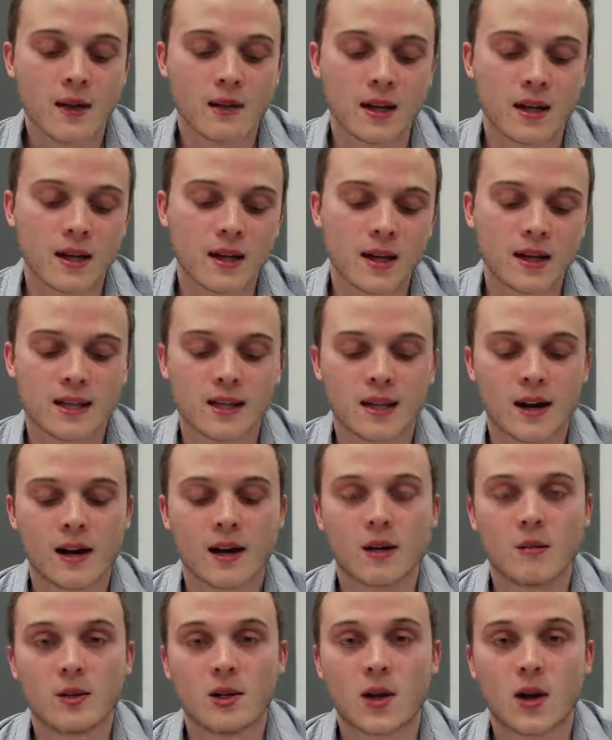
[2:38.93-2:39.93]
The next
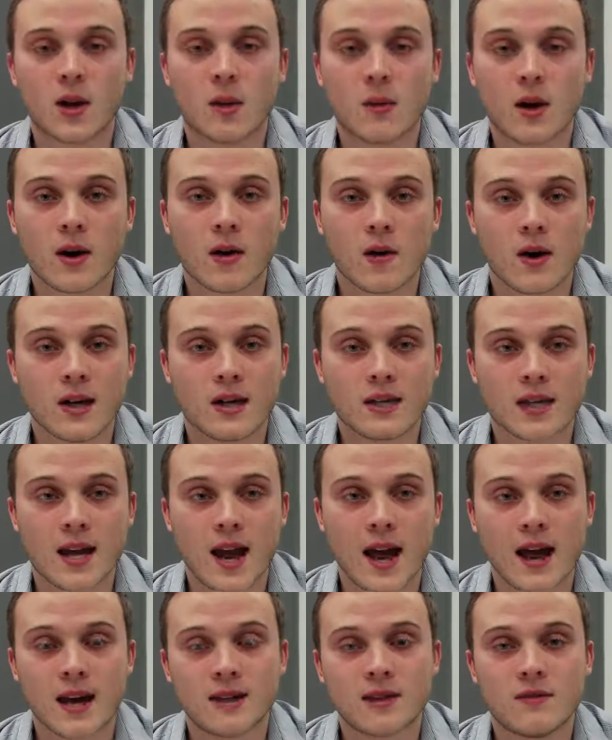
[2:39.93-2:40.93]
stock I'll be talking about is
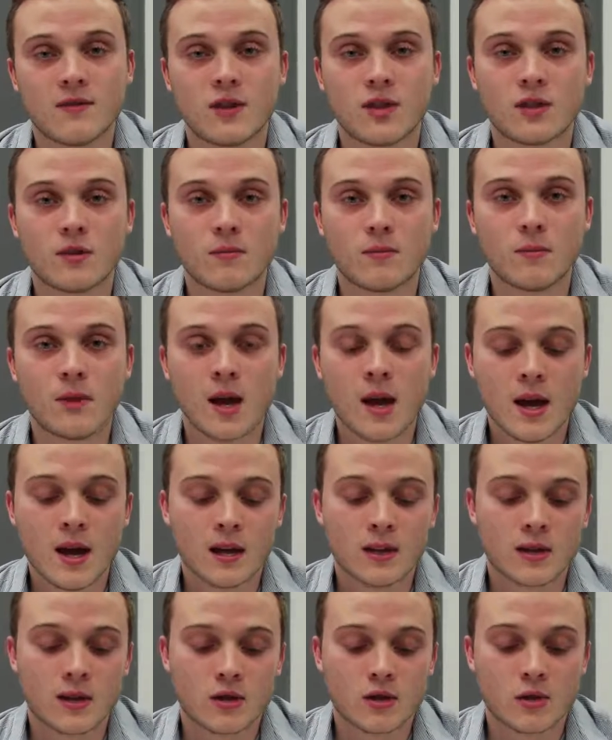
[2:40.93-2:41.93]
Activision,
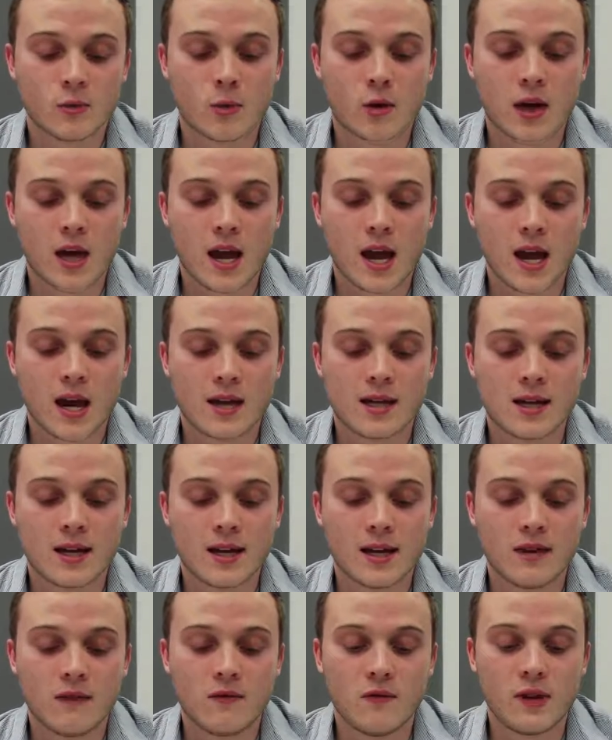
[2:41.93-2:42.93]
ticker symbol
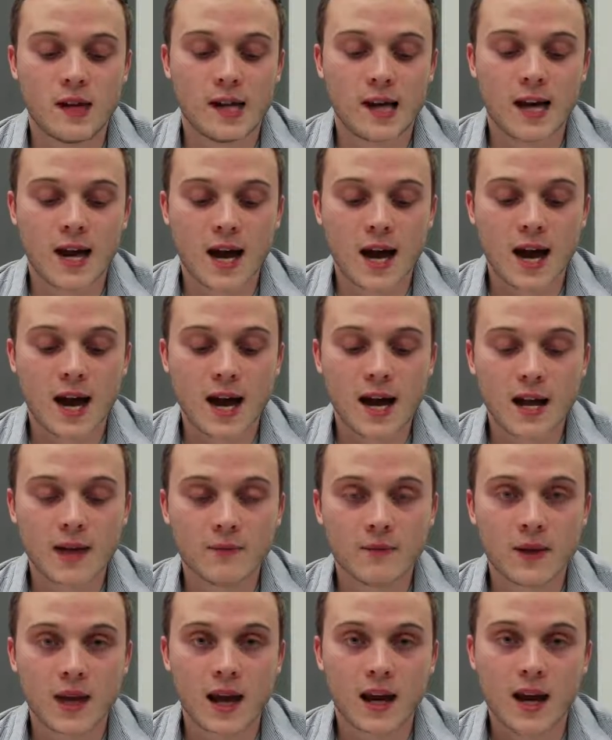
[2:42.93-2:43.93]

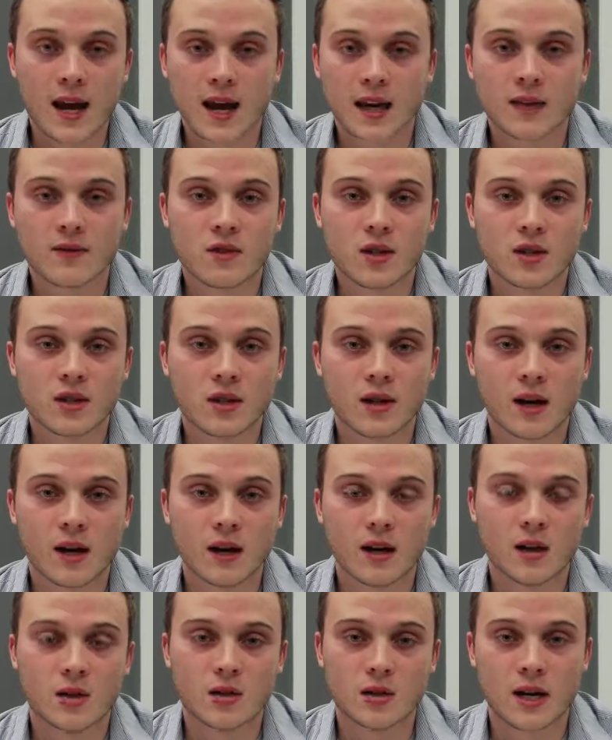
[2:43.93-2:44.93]
ATVI, and Activision,
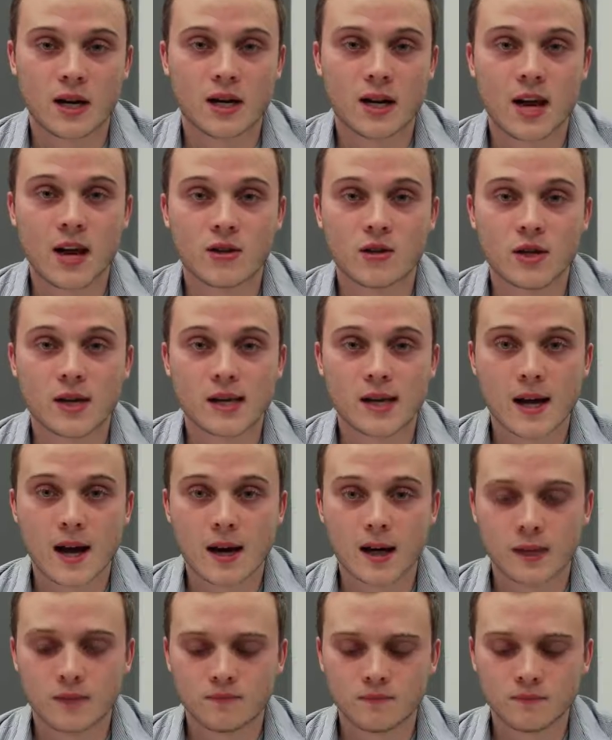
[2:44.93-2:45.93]
another technology
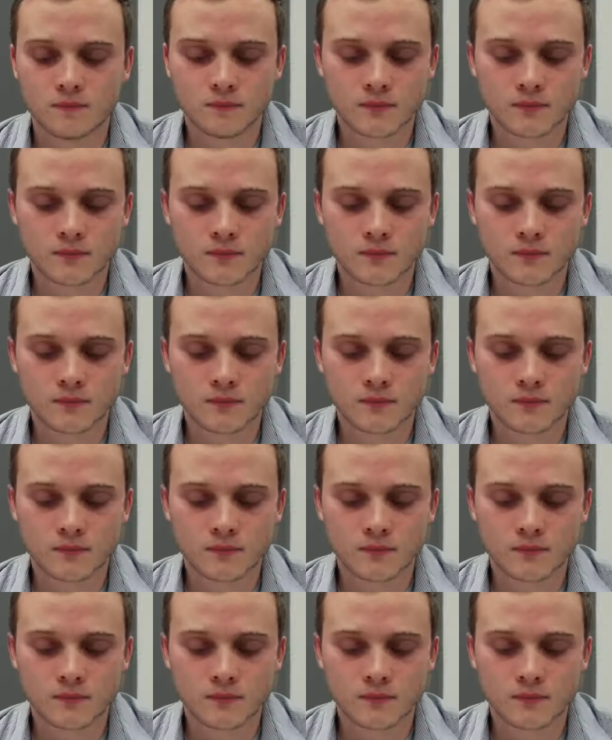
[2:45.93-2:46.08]
stock.